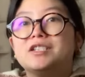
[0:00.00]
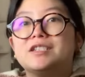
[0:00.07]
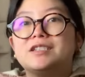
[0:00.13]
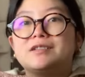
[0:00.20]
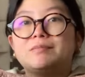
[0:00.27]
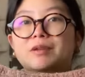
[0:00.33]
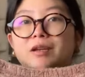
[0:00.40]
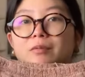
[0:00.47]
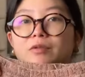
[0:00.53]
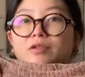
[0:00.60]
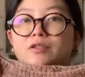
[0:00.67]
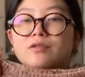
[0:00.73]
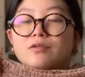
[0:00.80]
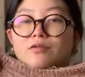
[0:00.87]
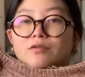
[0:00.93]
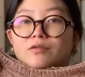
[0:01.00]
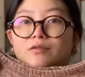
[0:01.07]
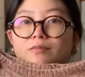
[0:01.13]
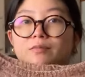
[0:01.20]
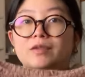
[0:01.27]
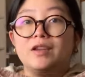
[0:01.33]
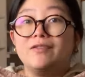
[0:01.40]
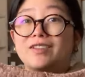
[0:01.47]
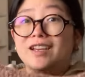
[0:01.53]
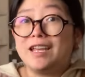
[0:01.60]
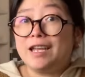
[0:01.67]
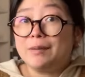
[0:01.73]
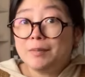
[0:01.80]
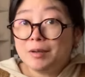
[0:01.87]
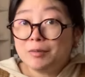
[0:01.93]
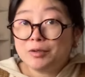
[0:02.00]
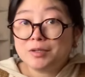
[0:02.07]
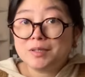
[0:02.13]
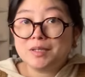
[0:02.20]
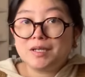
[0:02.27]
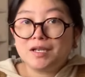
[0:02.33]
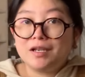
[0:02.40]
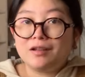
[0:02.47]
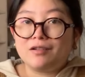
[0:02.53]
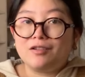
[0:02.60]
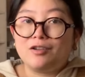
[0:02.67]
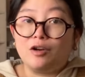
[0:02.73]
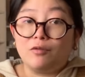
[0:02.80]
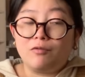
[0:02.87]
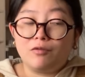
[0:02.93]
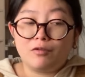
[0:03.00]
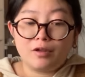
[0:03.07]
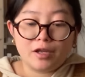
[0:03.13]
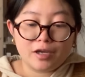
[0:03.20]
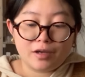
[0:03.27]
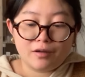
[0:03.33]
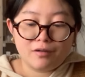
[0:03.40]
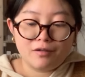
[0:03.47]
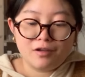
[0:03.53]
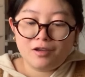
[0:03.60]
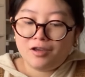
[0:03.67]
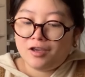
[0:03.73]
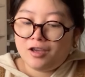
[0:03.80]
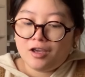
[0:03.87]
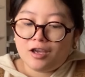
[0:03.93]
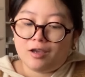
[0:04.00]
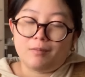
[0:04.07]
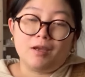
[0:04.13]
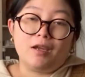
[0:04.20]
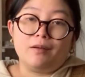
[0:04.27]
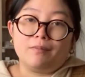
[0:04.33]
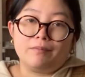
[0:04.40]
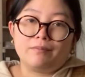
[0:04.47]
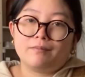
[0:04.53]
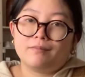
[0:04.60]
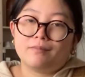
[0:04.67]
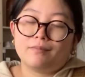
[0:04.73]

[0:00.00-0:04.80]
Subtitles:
to just be able to, if I am able to knit, hopefully, I mean,